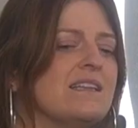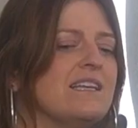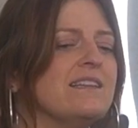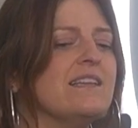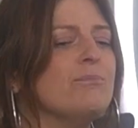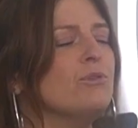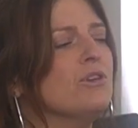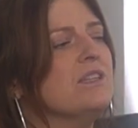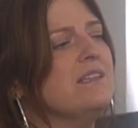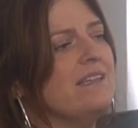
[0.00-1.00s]
like the
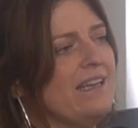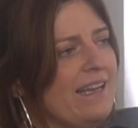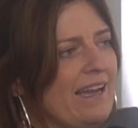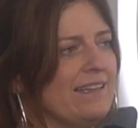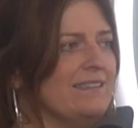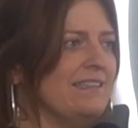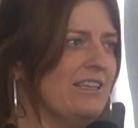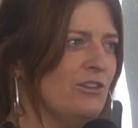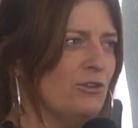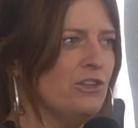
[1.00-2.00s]
pure day in
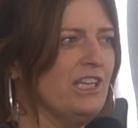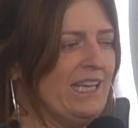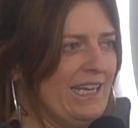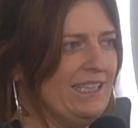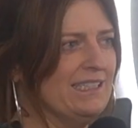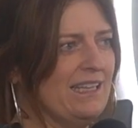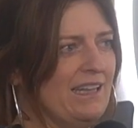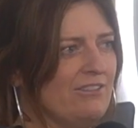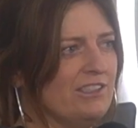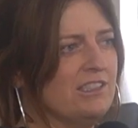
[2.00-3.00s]
day out grind of
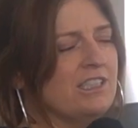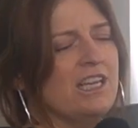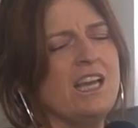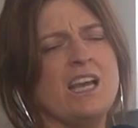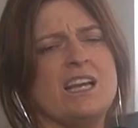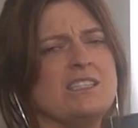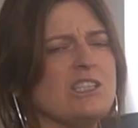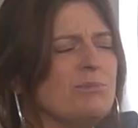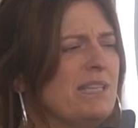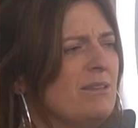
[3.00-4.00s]
living. And
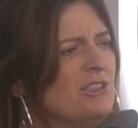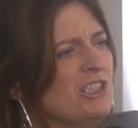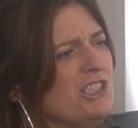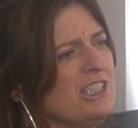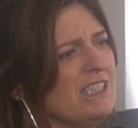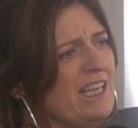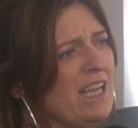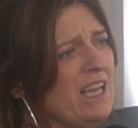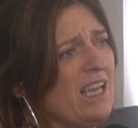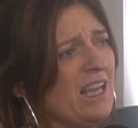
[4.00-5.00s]
sometimes you're just like